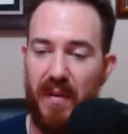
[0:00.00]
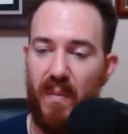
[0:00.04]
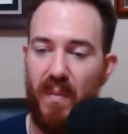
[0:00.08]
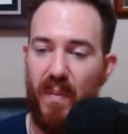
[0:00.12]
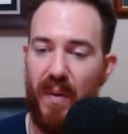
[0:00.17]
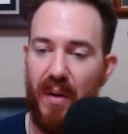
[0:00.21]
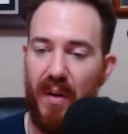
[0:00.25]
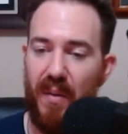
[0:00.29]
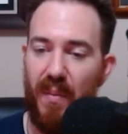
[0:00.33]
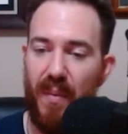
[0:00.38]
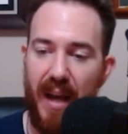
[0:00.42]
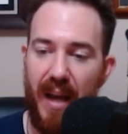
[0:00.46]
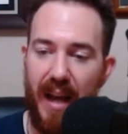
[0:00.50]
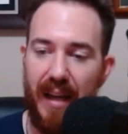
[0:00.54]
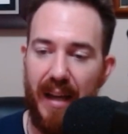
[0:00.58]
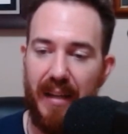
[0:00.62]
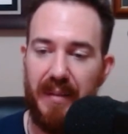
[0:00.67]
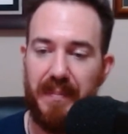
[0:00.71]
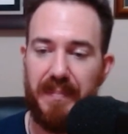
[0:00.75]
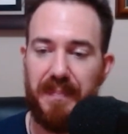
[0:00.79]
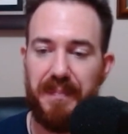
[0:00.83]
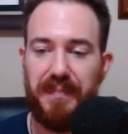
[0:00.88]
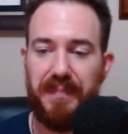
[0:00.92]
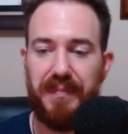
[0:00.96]
went
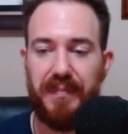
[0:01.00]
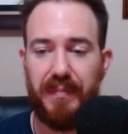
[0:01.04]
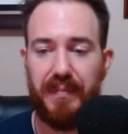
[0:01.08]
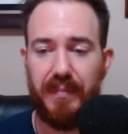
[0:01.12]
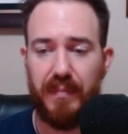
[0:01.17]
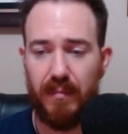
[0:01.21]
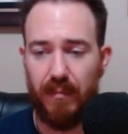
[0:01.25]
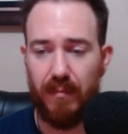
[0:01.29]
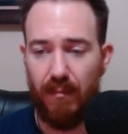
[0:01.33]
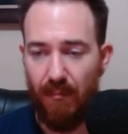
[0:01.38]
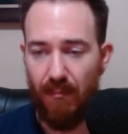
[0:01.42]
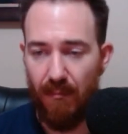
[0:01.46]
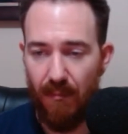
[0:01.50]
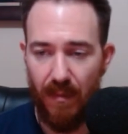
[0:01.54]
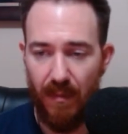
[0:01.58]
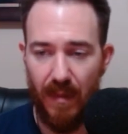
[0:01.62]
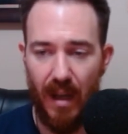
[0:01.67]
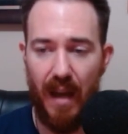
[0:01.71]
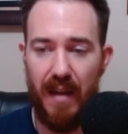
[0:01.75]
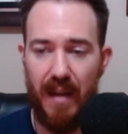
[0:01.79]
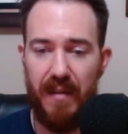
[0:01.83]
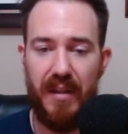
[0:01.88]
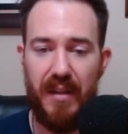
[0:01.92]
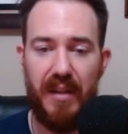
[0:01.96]
away.
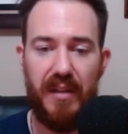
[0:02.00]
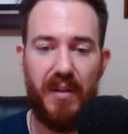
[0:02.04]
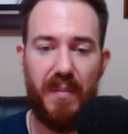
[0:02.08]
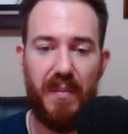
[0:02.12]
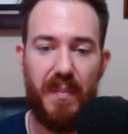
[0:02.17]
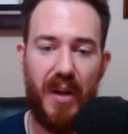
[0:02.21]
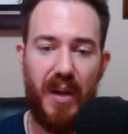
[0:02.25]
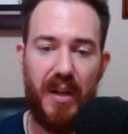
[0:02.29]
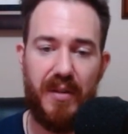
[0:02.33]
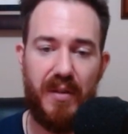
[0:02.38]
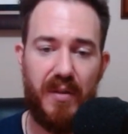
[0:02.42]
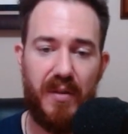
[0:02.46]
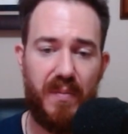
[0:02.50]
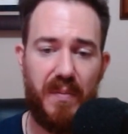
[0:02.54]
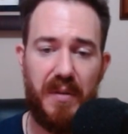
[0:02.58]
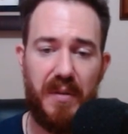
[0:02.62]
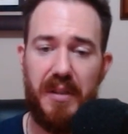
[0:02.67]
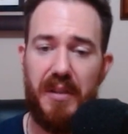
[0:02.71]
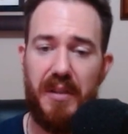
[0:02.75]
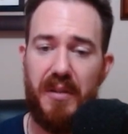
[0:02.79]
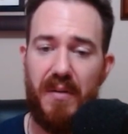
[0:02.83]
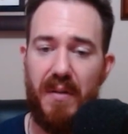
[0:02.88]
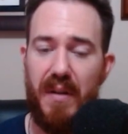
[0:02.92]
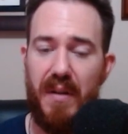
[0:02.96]
I think the bosses
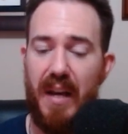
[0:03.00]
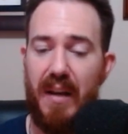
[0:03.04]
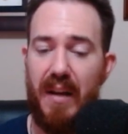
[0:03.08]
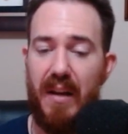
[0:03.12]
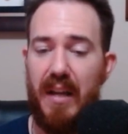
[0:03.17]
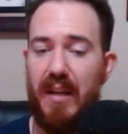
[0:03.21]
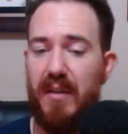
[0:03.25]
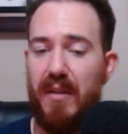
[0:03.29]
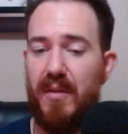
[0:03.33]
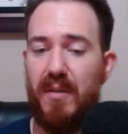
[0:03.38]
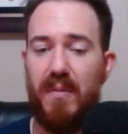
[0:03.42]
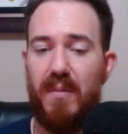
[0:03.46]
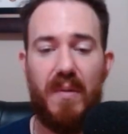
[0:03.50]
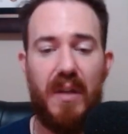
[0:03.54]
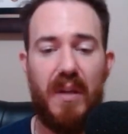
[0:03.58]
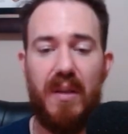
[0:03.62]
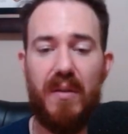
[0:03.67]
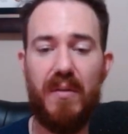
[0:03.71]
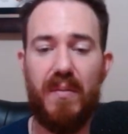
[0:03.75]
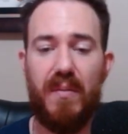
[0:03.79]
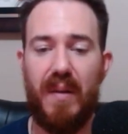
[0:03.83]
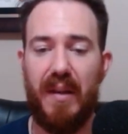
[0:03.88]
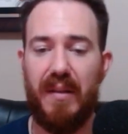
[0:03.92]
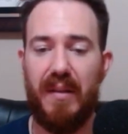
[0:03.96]
really stood out as
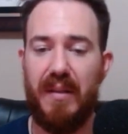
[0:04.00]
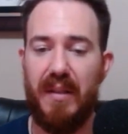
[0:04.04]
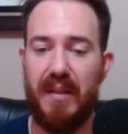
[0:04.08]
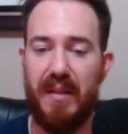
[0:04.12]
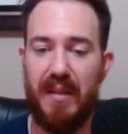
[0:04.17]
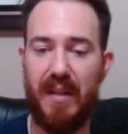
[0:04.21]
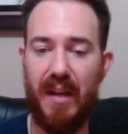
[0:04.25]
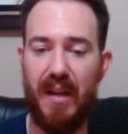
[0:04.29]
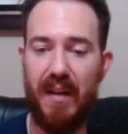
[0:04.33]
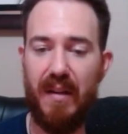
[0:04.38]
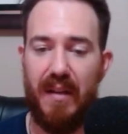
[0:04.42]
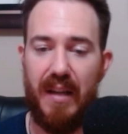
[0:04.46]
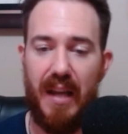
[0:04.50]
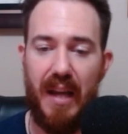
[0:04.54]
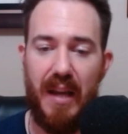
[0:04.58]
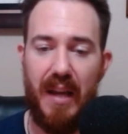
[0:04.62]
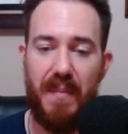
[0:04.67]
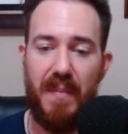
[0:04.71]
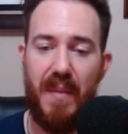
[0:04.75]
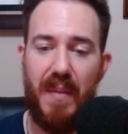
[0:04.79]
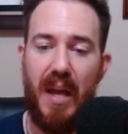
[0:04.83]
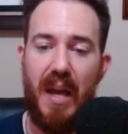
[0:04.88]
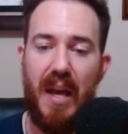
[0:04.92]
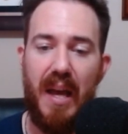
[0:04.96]
unique throughout the entire
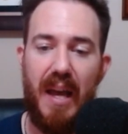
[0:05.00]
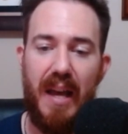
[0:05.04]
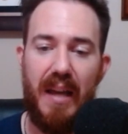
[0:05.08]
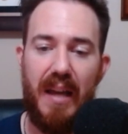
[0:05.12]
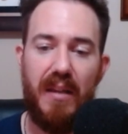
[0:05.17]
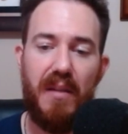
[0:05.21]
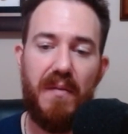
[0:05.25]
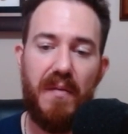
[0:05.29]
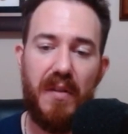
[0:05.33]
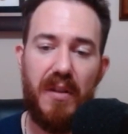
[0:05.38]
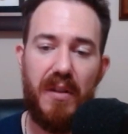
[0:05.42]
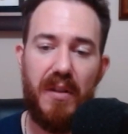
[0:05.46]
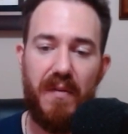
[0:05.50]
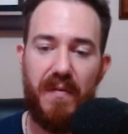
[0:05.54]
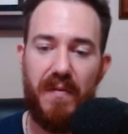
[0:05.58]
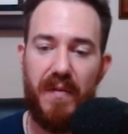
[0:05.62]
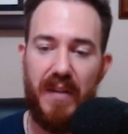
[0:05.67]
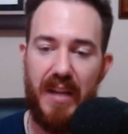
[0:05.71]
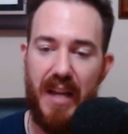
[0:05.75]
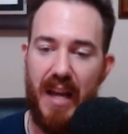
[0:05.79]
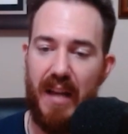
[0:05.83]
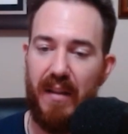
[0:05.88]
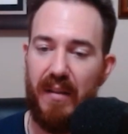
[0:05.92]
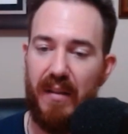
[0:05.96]
game, and even the
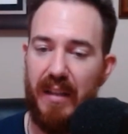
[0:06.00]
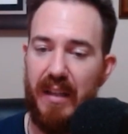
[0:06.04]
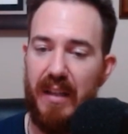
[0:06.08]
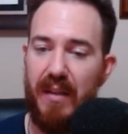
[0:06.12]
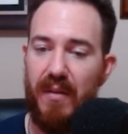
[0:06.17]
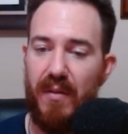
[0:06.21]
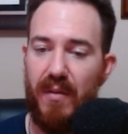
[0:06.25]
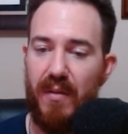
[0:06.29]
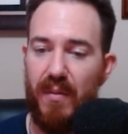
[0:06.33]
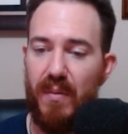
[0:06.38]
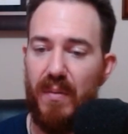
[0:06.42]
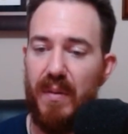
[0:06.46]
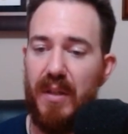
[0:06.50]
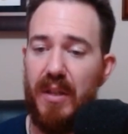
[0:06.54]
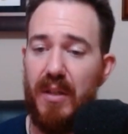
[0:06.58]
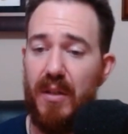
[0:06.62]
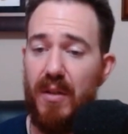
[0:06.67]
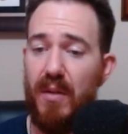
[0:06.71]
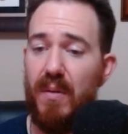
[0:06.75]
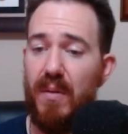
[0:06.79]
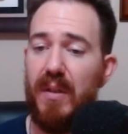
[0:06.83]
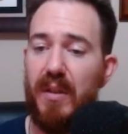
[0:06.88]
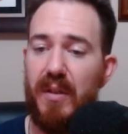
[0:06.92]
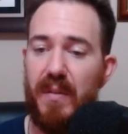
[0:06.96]
finale threw in
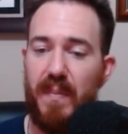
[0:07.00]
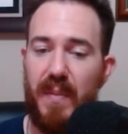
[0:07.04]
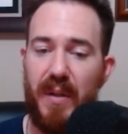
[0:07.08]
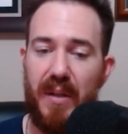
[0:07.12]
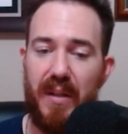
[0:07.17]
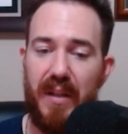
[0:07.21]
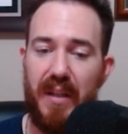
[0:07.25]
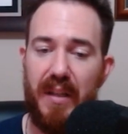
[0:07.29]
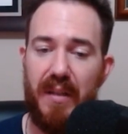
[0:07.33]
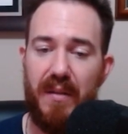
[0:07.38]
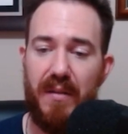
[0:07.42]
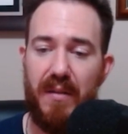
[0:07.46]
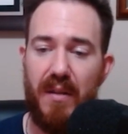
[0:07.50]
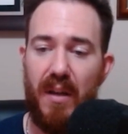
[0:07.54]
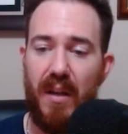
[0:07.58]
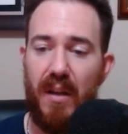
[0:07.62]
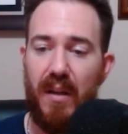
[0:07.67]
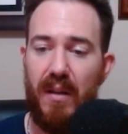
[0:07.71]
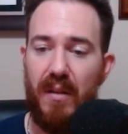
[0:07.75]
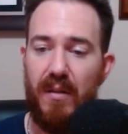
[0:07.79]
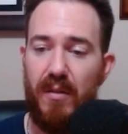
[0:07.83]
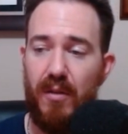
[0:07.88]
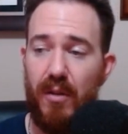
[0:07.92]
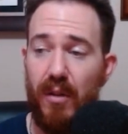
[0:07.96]
new experience
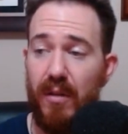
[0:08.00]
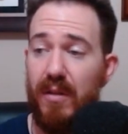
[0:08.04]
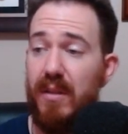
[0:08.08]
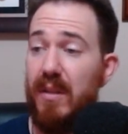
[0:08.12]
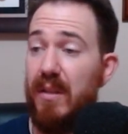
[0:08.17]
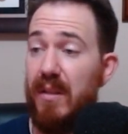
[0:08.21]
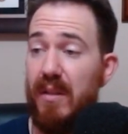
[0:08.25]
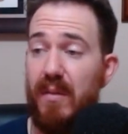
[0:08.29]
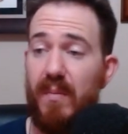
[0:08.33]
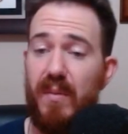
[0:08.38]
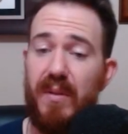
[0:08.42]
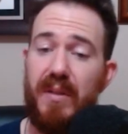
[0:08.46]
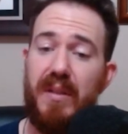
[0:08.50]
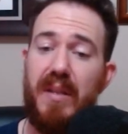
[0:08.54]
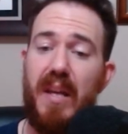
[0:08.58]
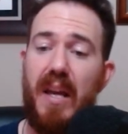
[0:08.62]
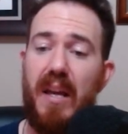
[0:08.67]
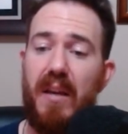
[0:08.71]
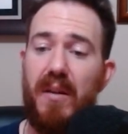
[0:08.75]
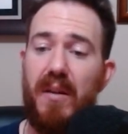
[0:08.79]
just as it was saying